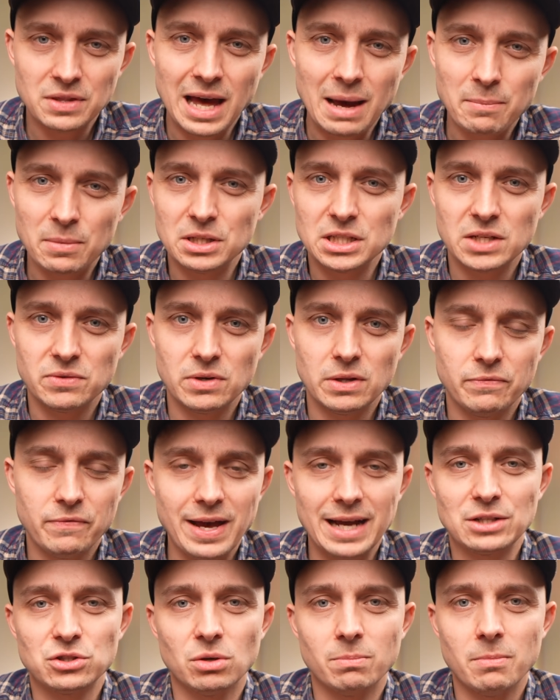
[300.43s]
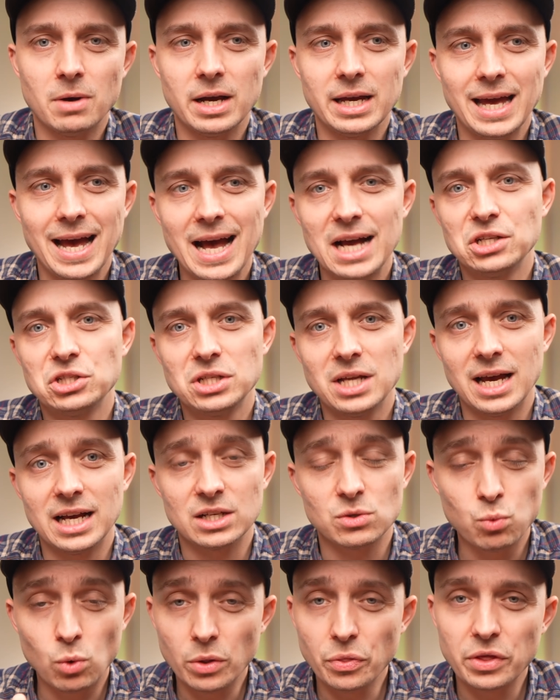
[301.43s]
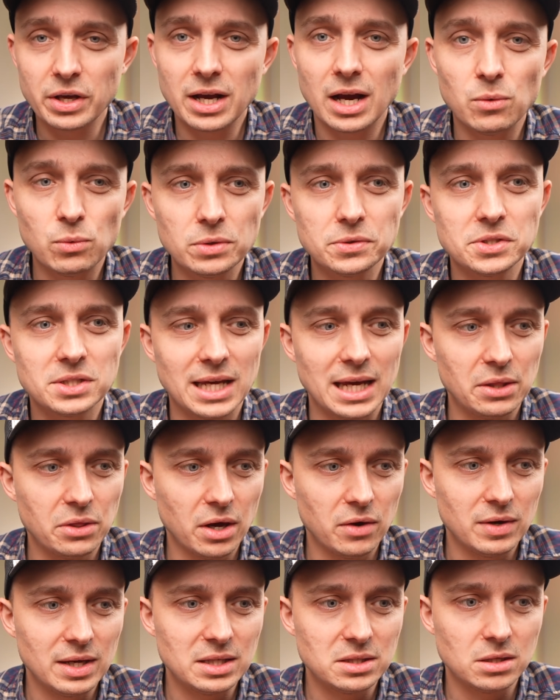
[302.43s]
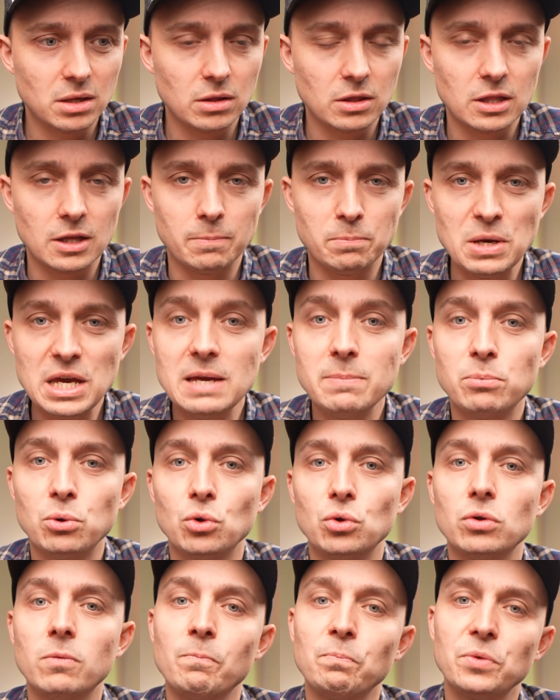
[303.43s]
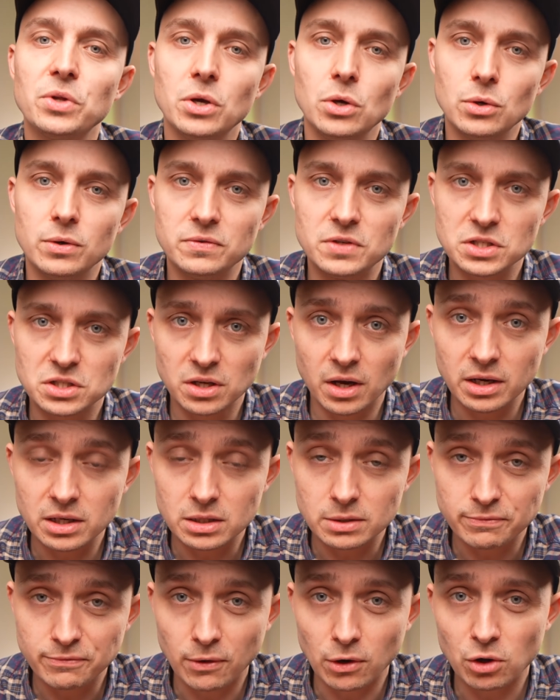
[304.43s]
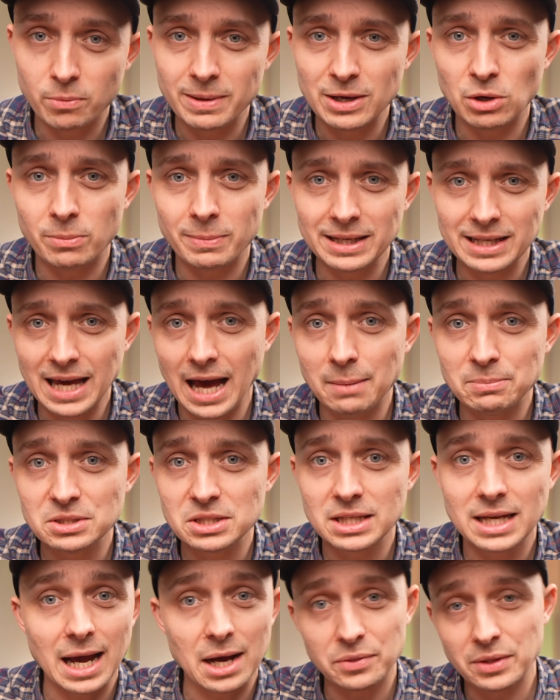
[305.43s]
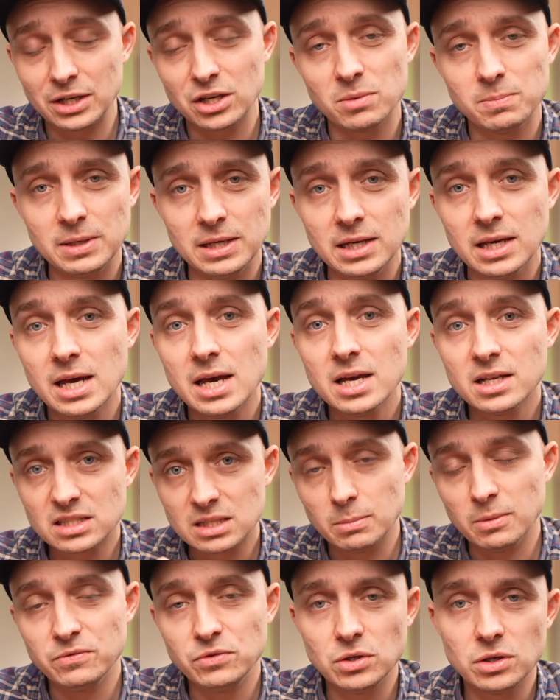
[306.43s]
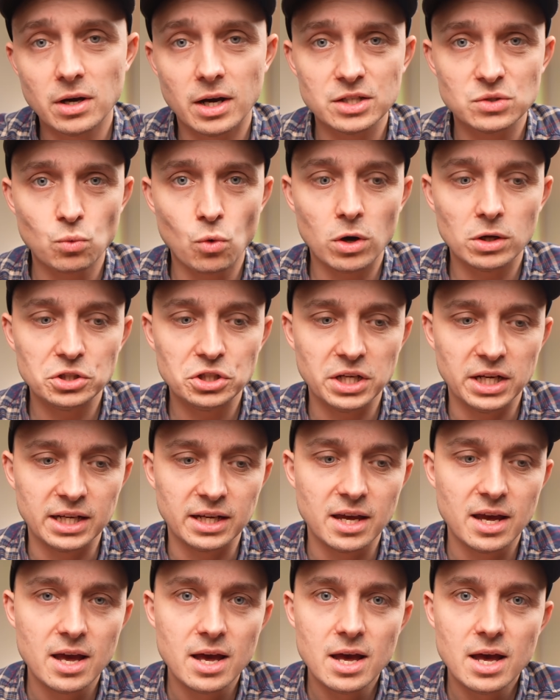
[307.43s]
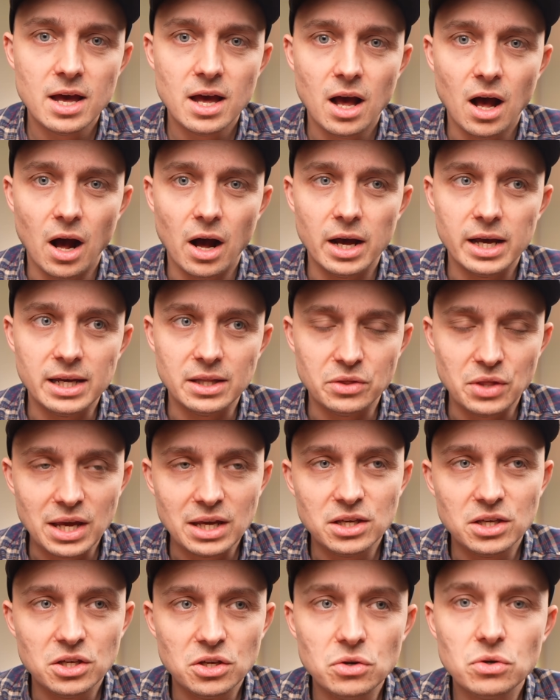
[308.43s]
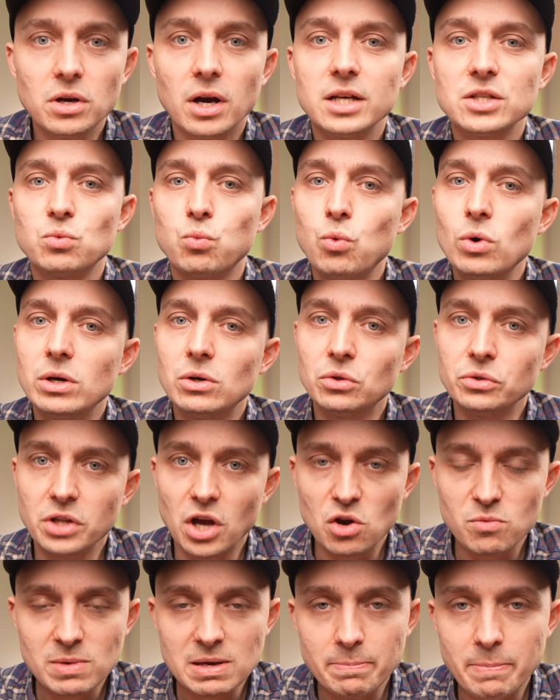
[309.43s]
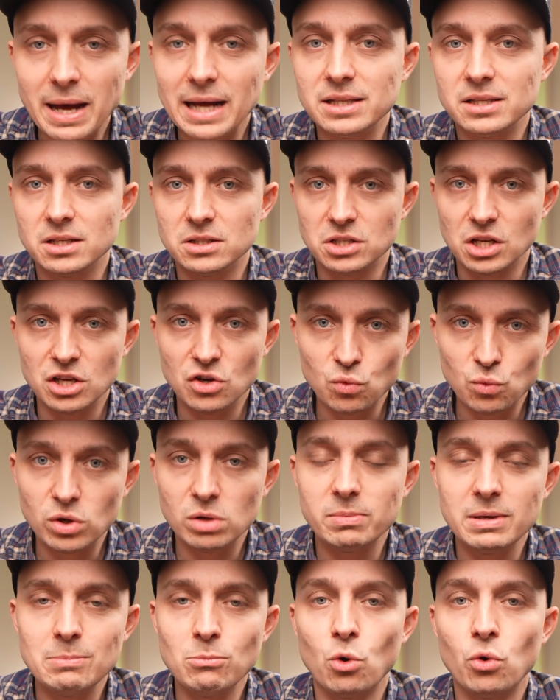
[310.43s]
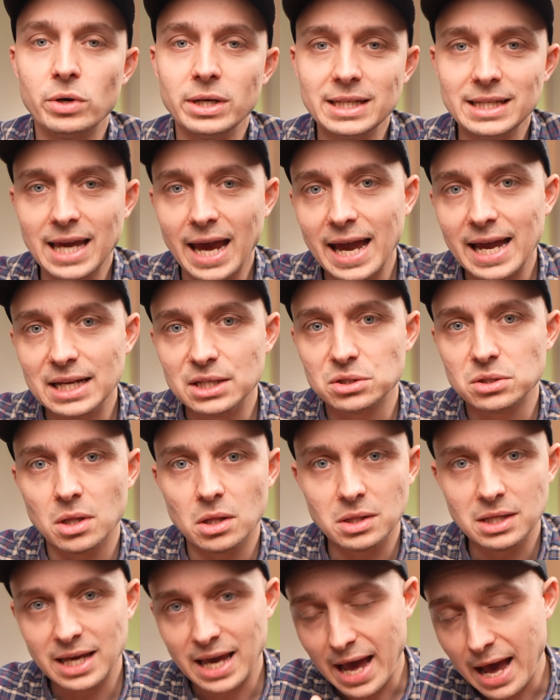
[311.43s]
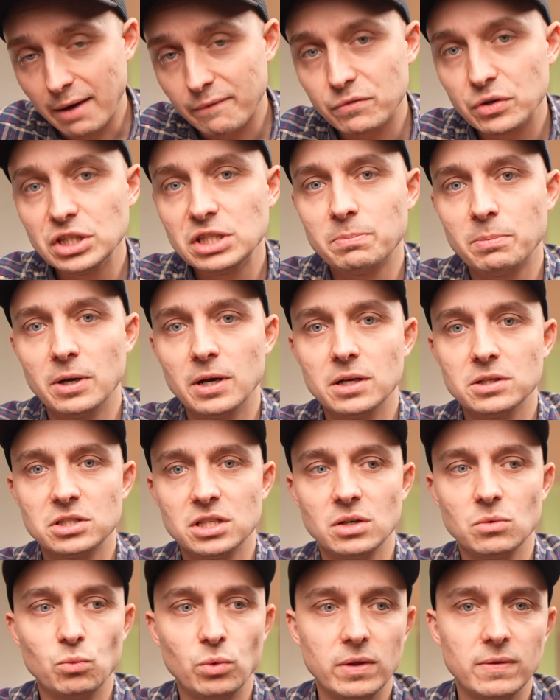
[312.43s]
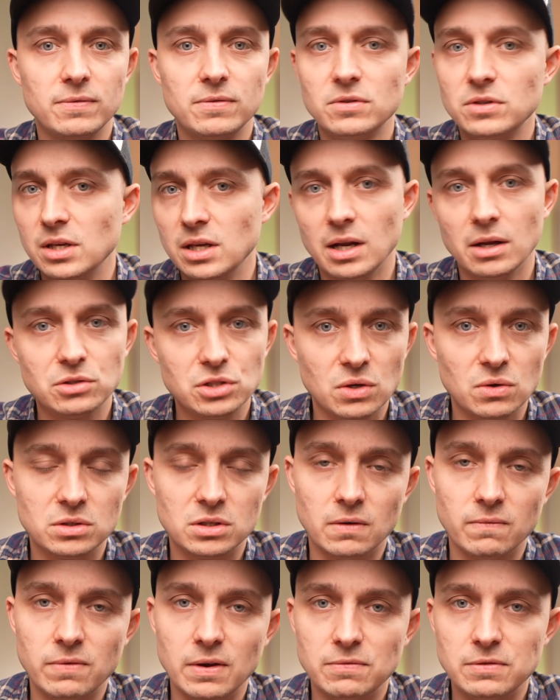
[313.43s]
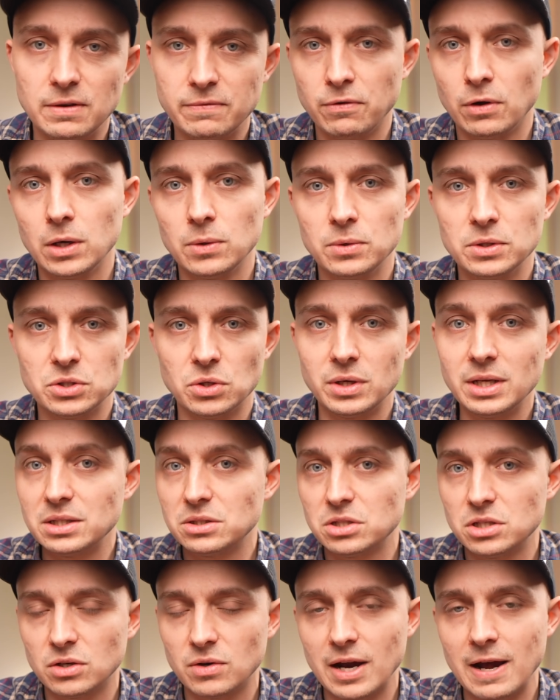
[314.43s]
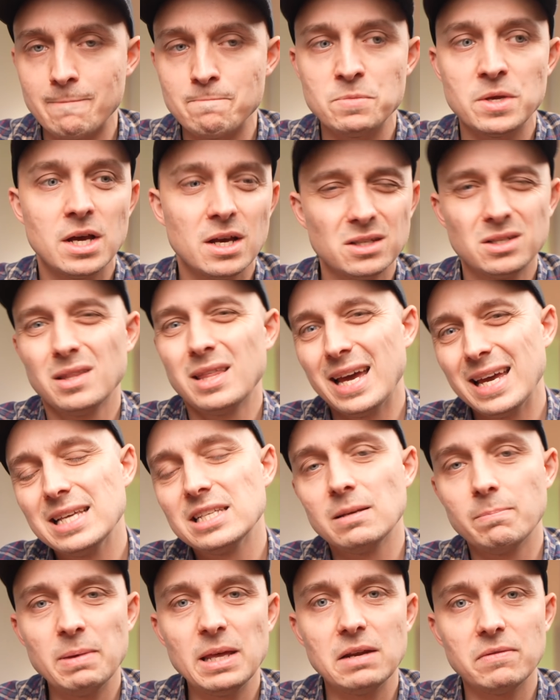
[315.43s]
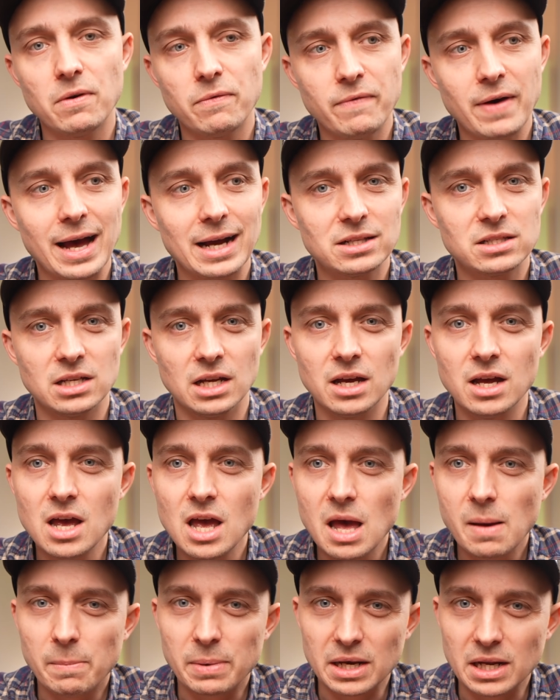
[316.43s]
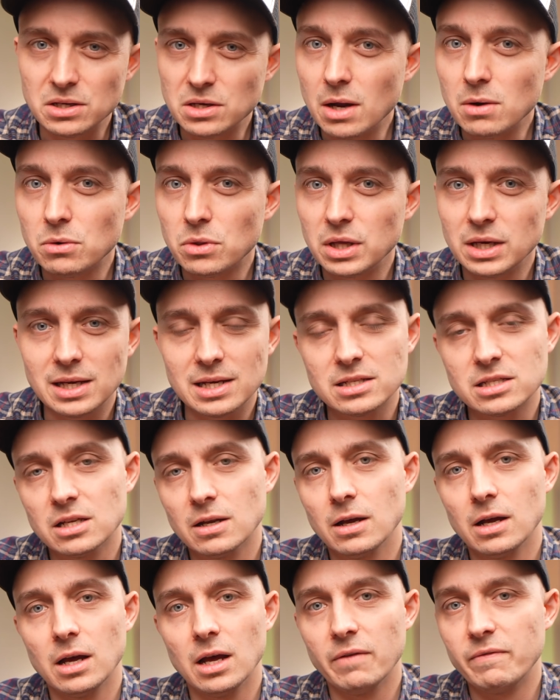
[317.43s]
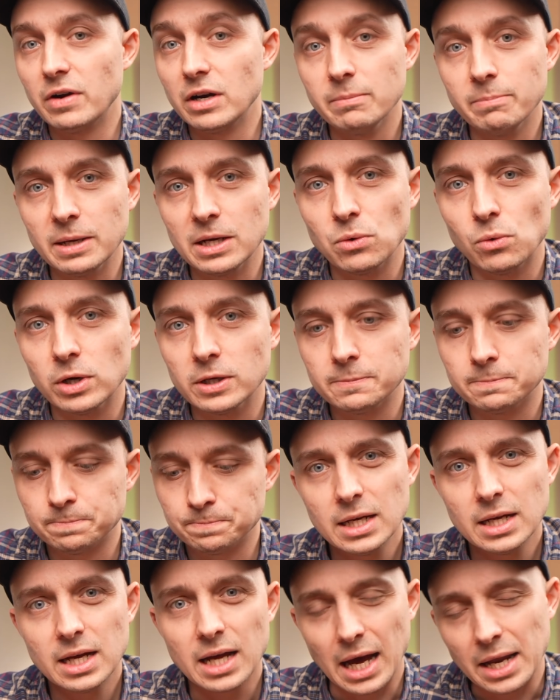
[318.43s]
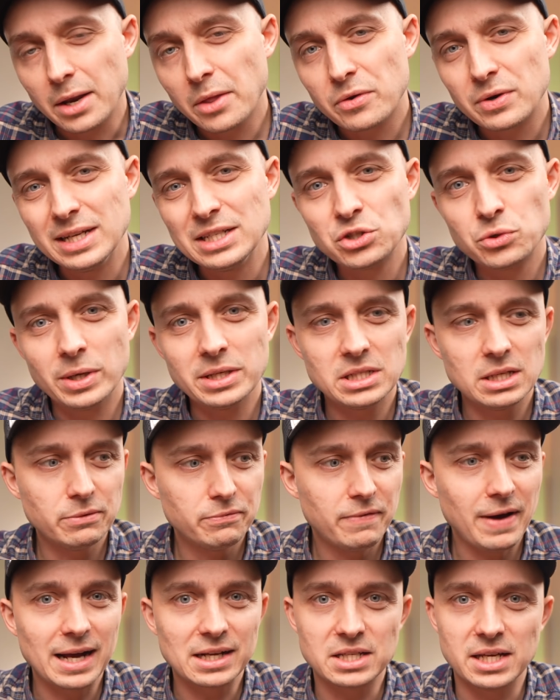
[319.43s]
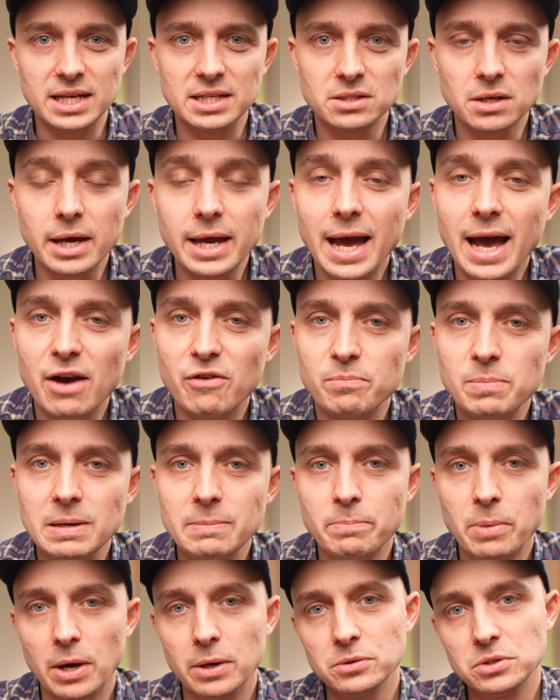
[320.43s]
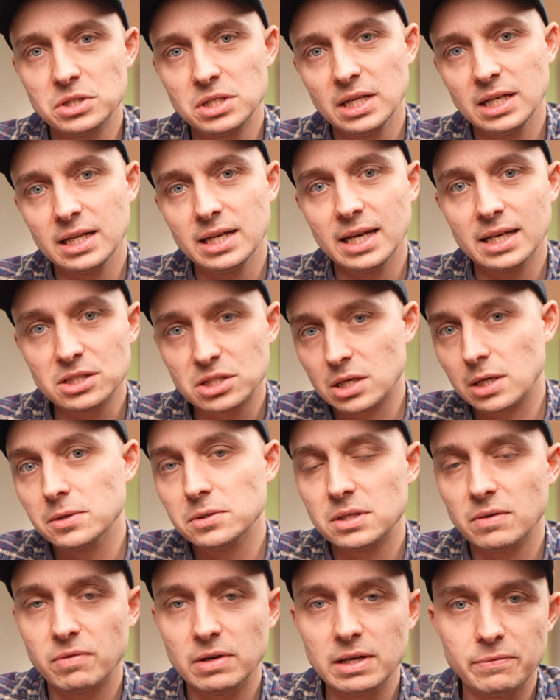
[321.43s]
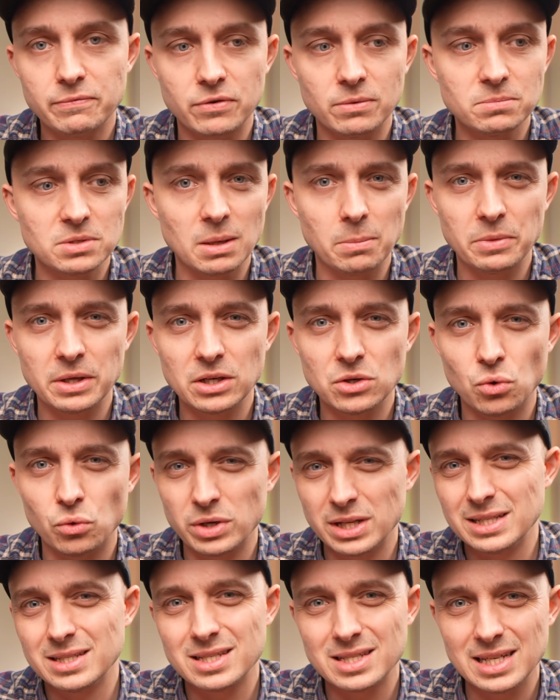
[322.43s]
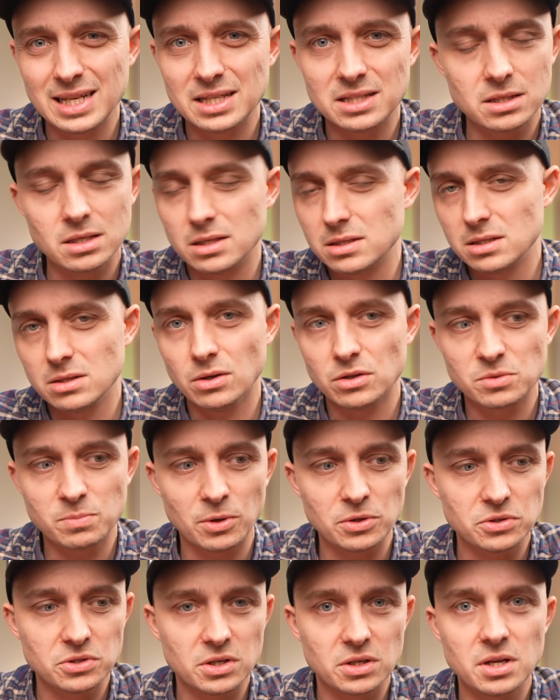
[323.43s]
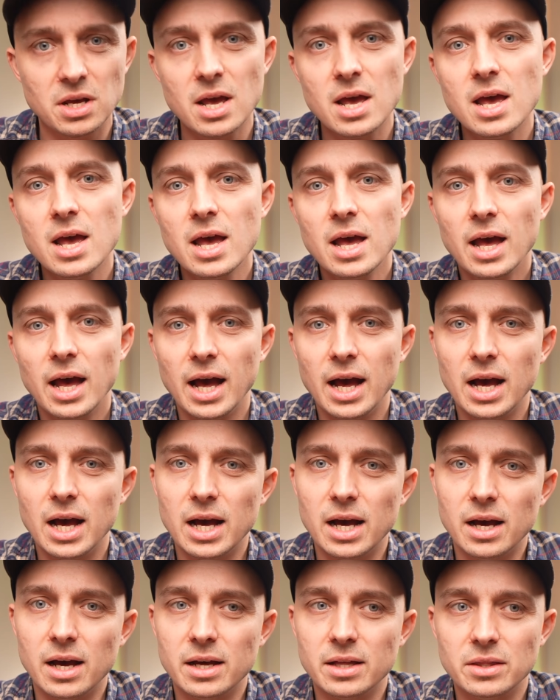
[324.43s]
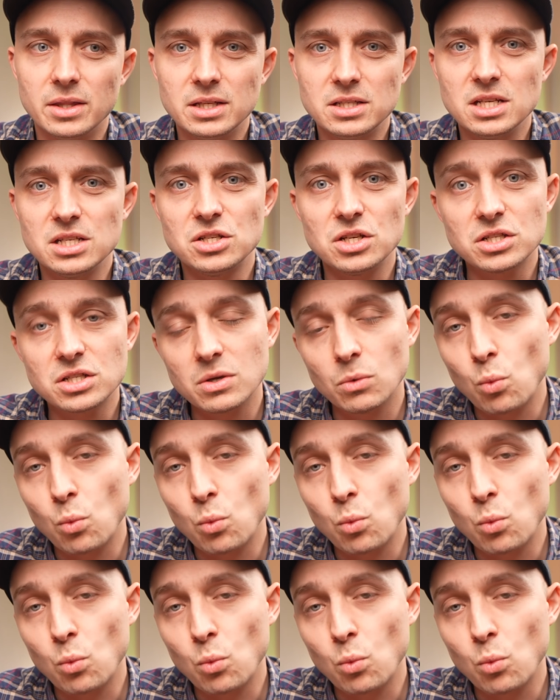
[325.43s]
that much of an effect on my hashtags. One thing I will say though is that the people who have decided to follow me on my Cabins account, that could be some of you guys watching, that you guys will know me better, so you will be more engaged than the average person with 250 followers on Instagram. So that is a bit of a factor, but I don't think it's a very big one. Another interesting factor is I have been posting exclusively from something called Insist. This is not sponsored. This is just a